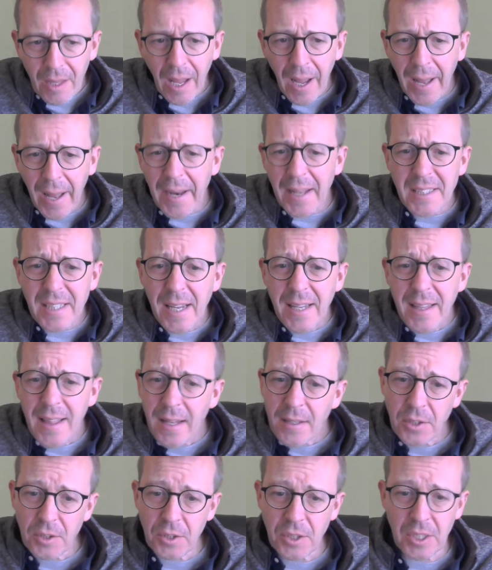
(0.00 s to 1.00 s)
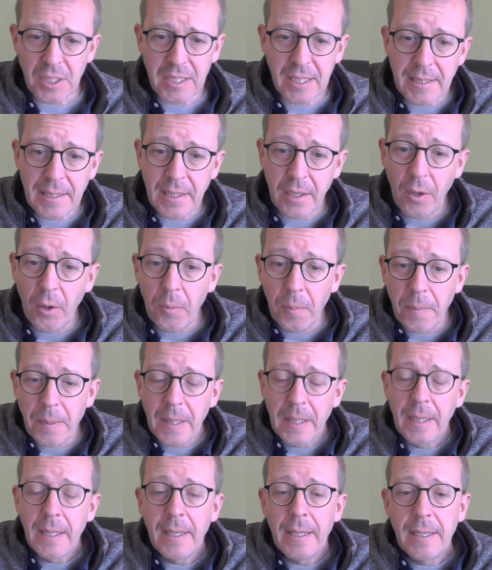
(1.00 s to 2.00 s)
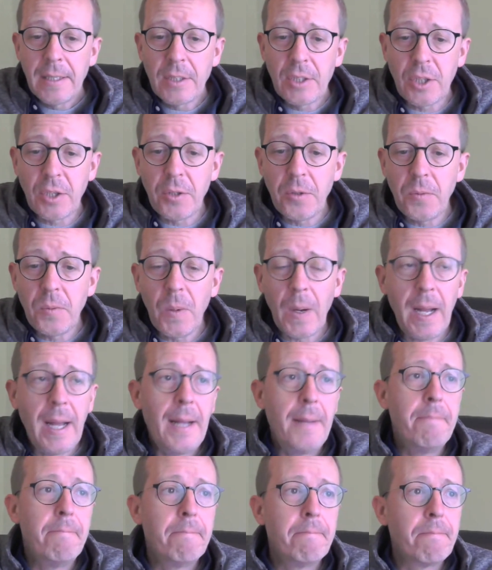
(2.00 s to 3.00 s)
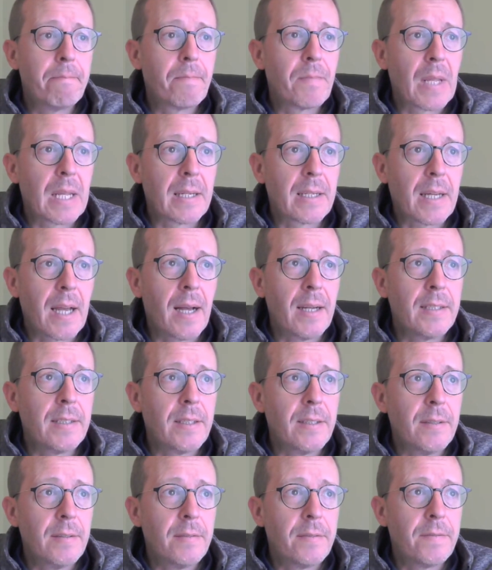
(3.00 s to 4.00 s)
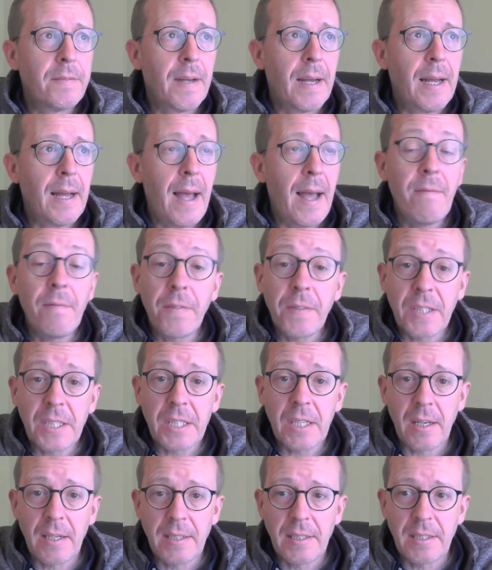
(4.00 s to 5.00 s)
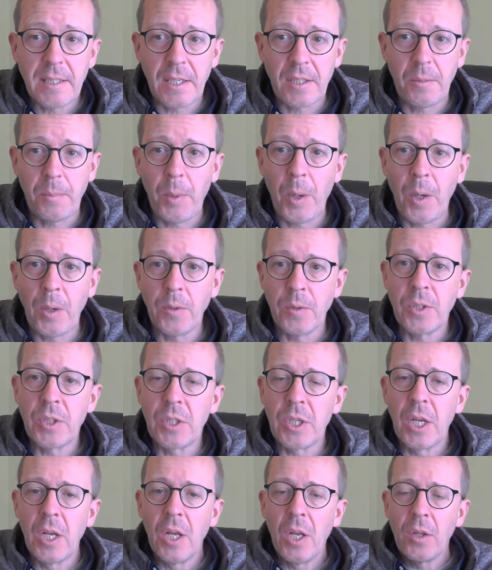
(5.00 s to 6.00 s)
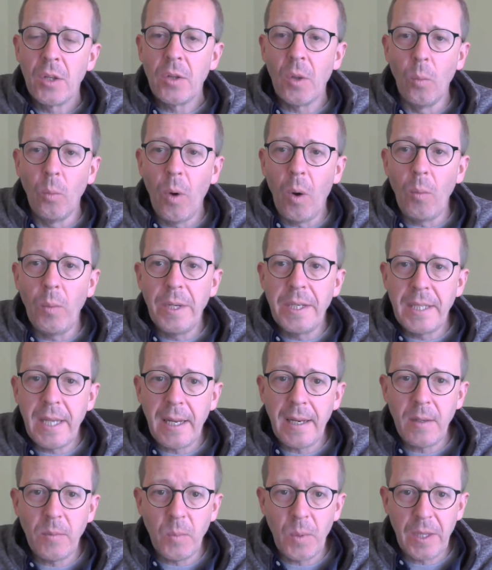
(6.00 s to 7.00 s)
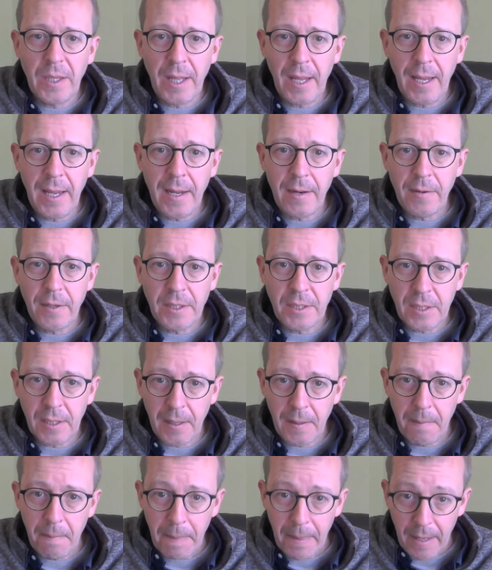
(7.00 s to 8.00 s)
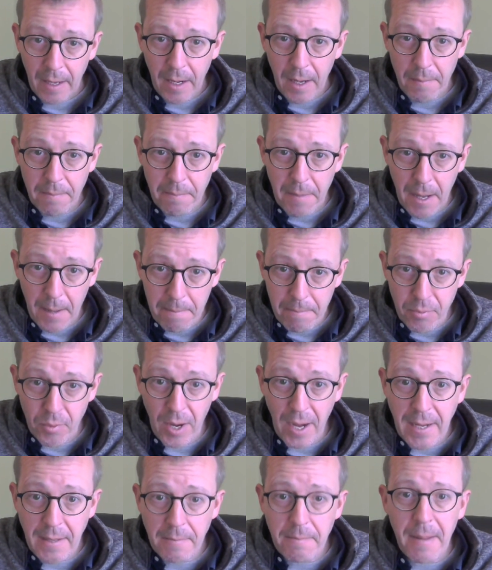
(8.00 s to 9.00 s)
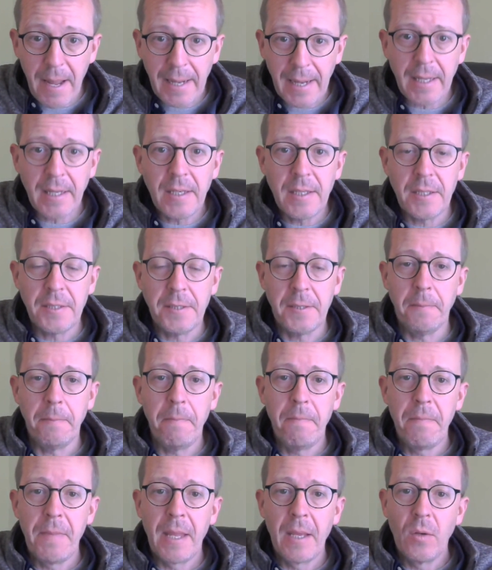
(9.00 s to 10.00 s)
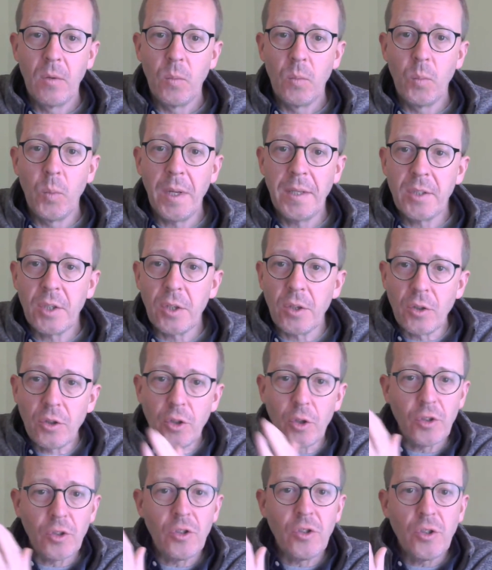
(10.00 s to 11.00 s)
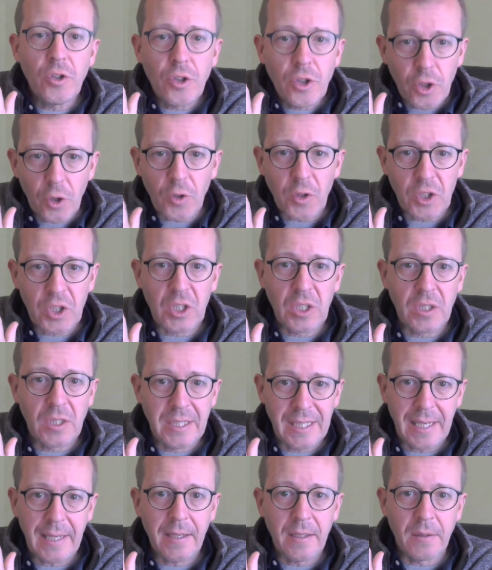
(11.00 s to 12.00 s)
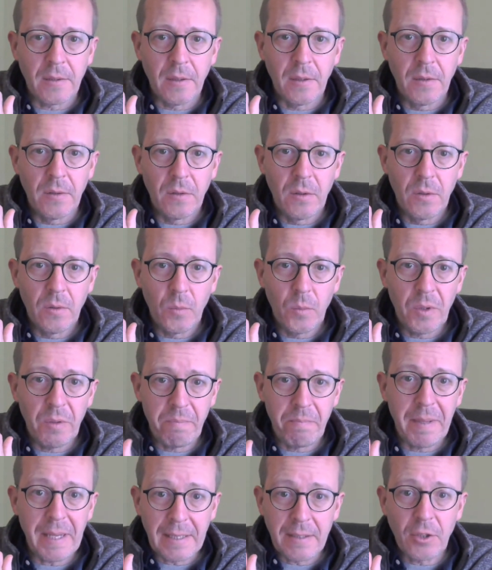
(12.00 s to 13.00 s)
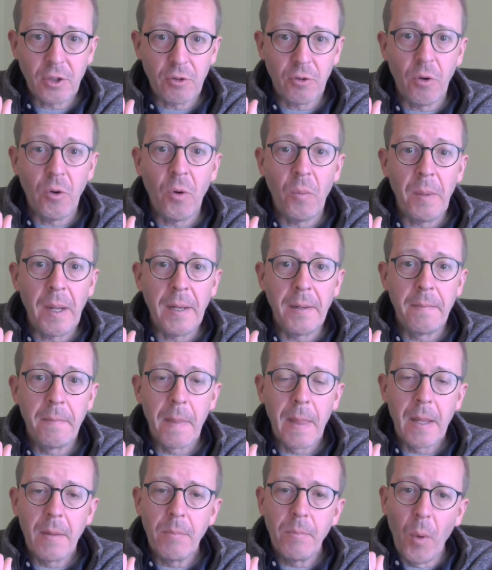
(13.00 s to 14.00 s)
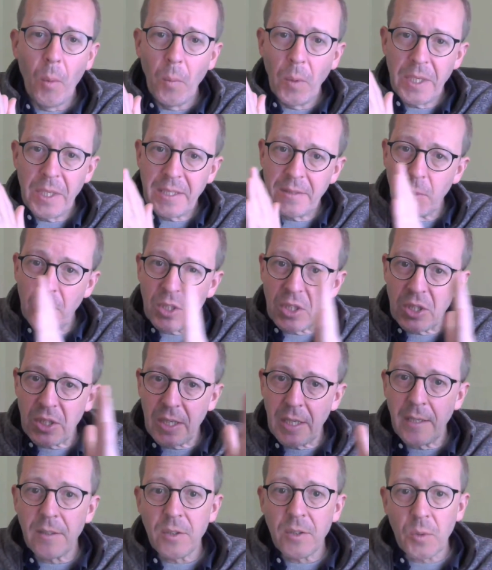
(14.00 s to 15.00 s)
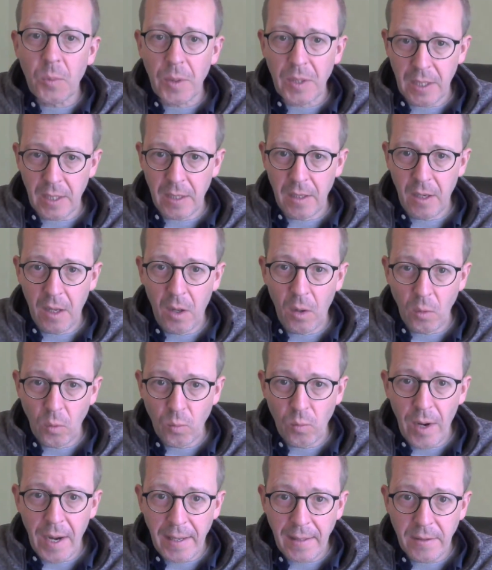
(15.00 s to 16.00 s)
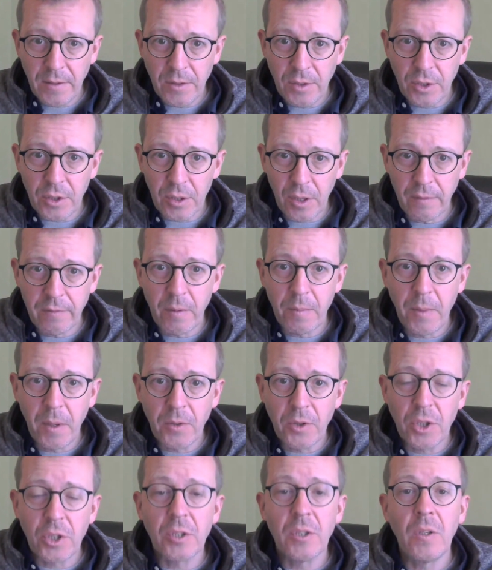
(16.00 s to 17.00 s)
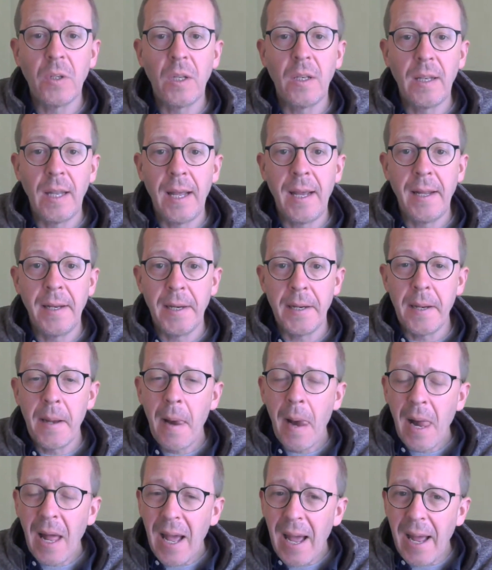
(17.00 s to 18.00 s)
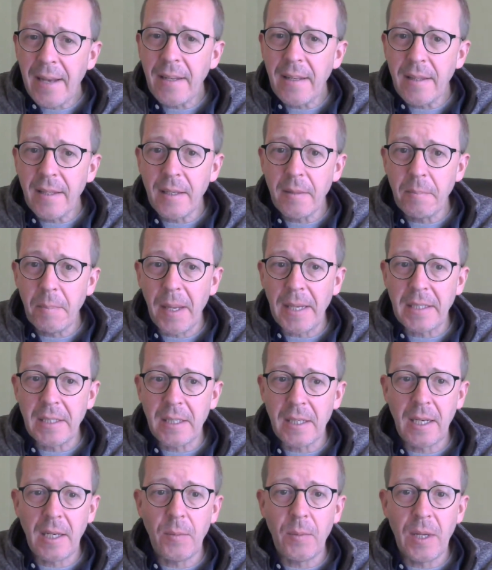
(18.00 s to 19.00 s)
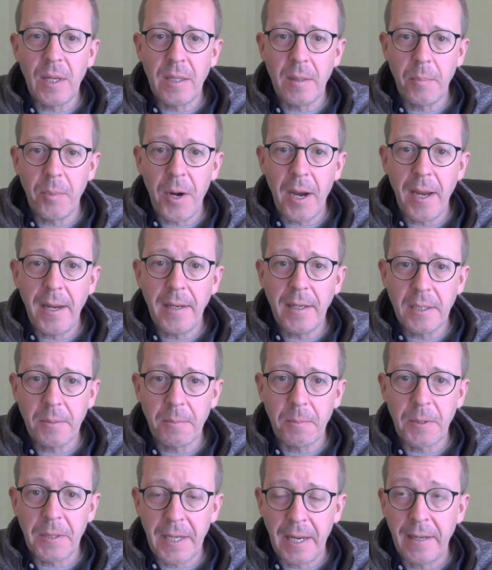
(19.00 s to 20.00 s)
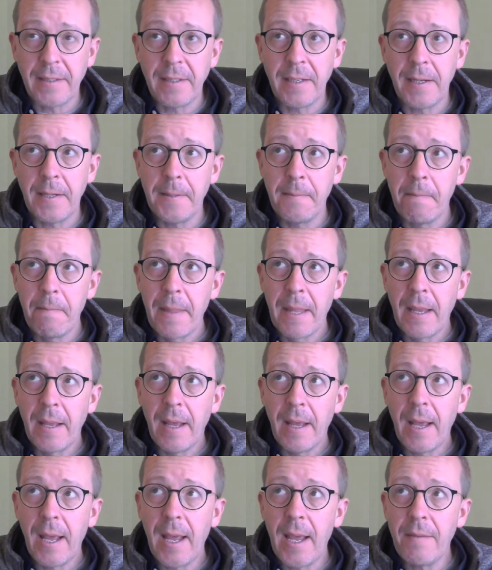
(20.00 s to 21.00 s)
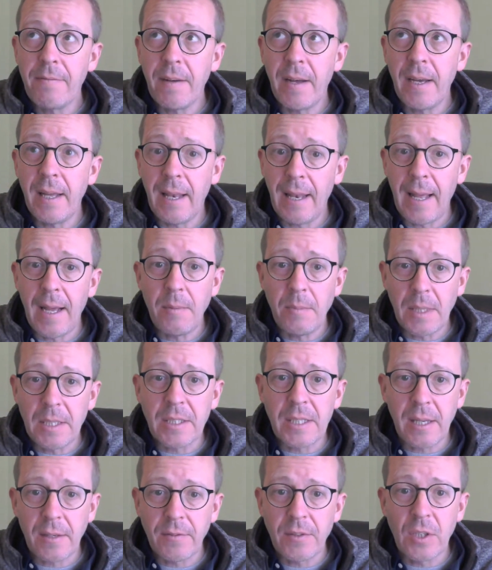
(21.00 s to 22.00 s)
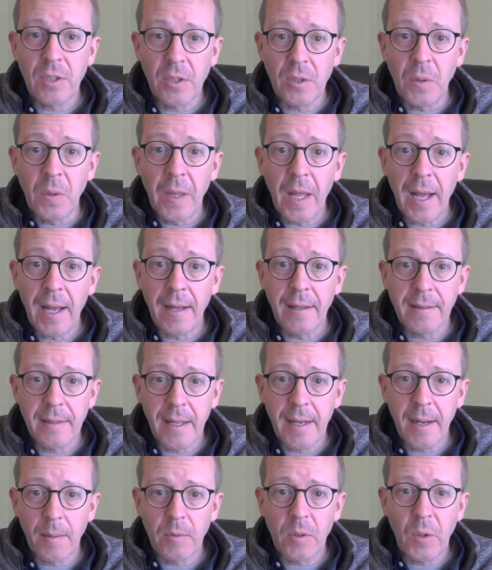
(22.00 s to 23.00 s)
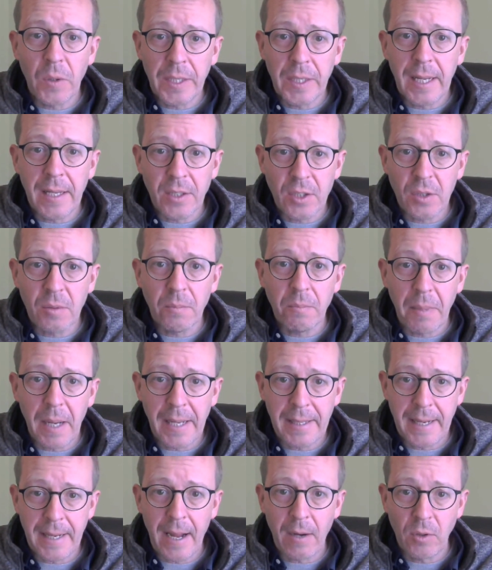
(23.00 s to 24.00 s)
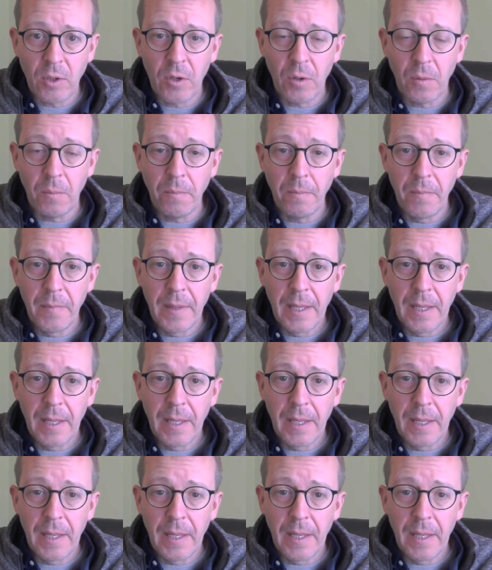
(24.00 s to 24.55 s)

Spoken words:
And I say that just to set it up to emphasize, I suppose, that what we're dealing with here is a brain mechanism which doesn't just deal with big trauma, but which deals with a whole range of emotional learning. Anything basically where the brain is predicting, if I allow myself to do that, then I'm going to get some bad outcome.